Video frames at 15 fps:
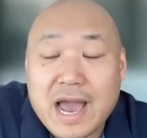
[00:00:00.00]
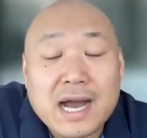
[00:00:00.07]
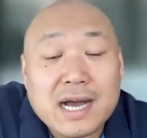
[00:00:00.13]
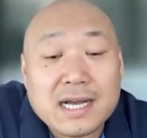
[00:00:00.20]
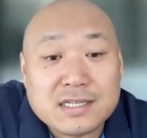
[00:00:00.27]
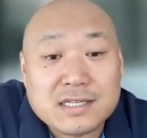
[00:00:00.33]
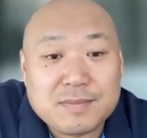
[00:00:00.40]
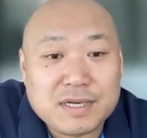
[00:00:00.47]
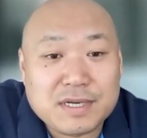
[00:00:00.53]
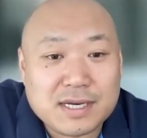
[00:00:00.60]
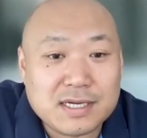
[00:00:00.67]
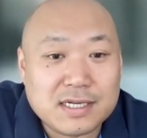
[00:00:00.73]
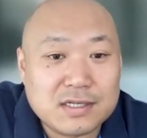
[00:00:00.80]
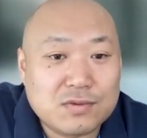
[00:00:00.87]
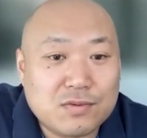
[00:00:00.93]
asked
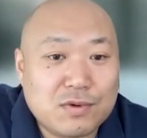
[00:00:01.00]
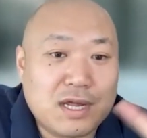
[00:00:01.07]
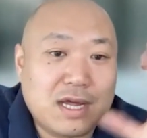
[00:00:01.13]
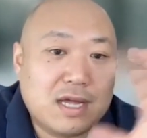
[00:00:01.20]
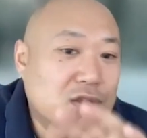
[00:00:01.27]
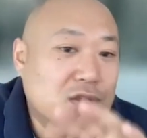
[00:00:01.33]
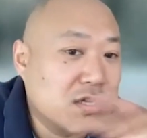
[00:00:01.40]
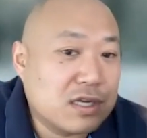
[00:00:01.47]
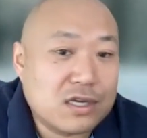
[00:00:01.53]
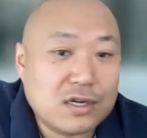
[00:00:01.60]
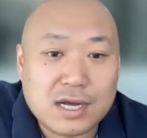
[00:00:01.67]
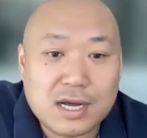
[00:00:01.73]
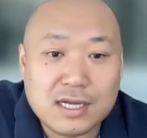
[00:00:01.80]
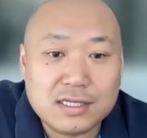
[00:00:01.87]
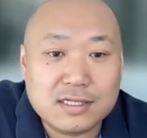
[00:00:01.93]
because when I look at
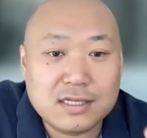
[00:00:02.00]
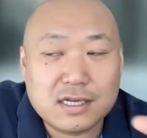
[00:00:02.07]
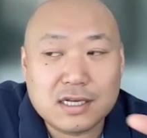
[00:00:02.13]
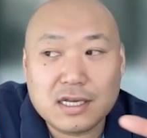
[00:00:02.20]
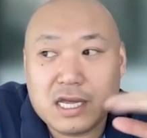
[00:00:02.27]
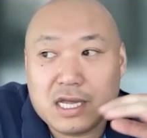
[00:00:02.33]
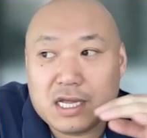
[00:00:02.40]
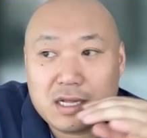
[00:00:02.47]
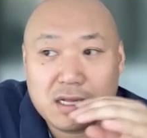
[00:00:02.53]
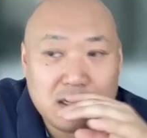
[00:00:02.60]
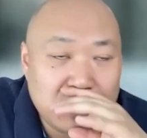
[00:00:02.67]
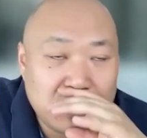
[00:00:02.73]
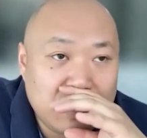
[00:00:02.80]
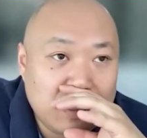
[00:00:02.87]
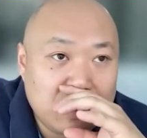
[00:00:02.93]
your content, it
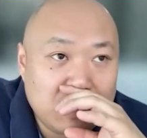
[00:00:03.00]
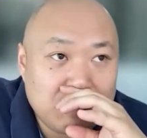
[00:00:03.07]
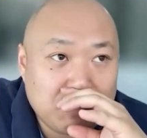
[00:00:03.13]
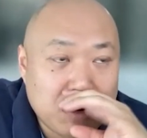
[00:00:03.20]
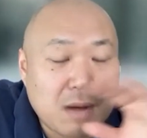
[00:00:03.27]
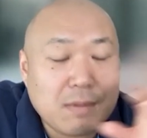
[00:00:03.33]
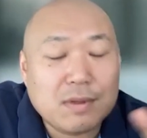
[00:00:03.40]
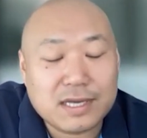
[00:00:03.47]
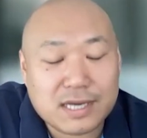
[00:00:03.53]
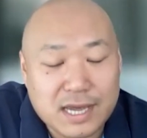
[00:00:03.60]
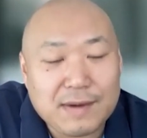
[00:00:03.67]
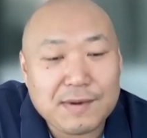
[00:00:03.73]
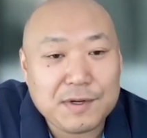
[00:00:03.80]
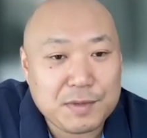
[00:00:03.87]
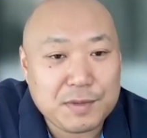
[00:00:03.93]
probably
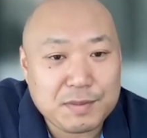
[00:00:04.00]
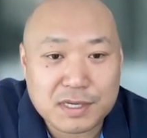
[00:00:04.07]
came to me